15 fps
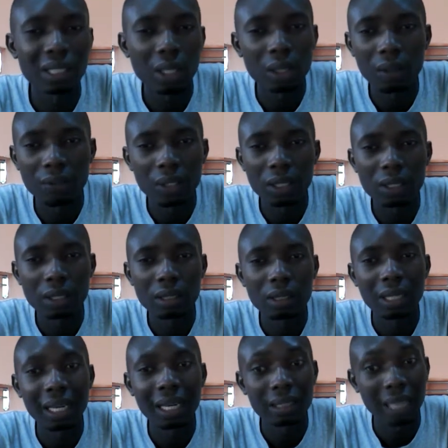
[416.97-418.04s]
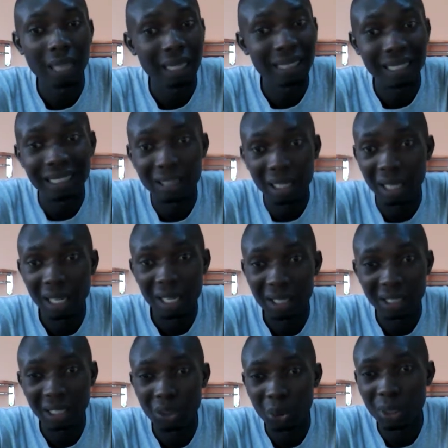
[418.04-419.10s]
lot of things that it
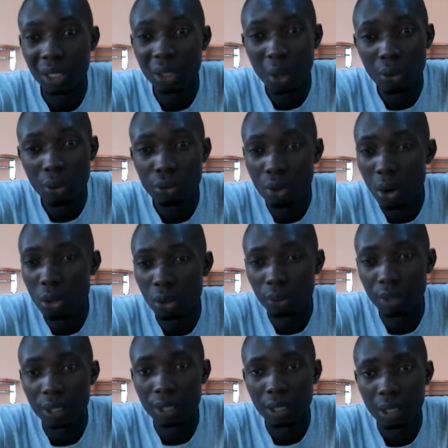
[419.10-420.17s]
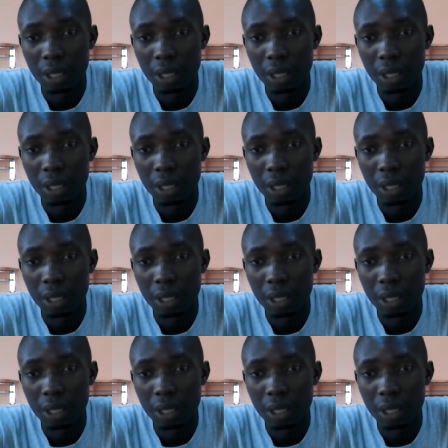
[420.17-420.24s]
has already gone wrong already,